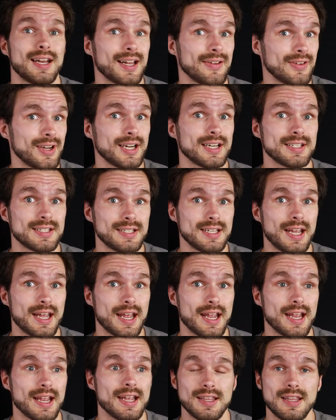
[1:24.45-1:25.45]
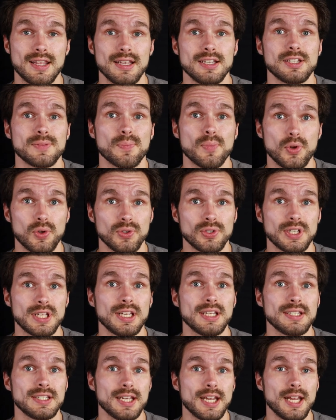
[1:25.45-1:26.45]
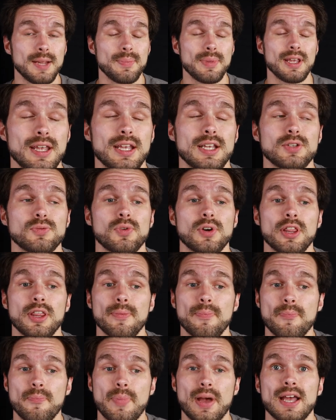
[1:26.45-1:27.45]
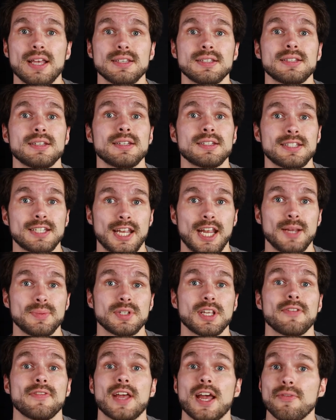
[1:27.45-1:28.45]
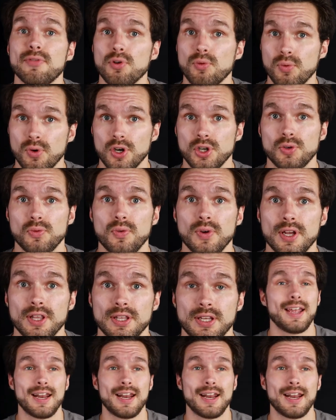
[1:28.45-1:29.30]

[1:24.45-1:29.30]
And I've got to say, this Moleskin tape is one of the best tapes I've ever worked with.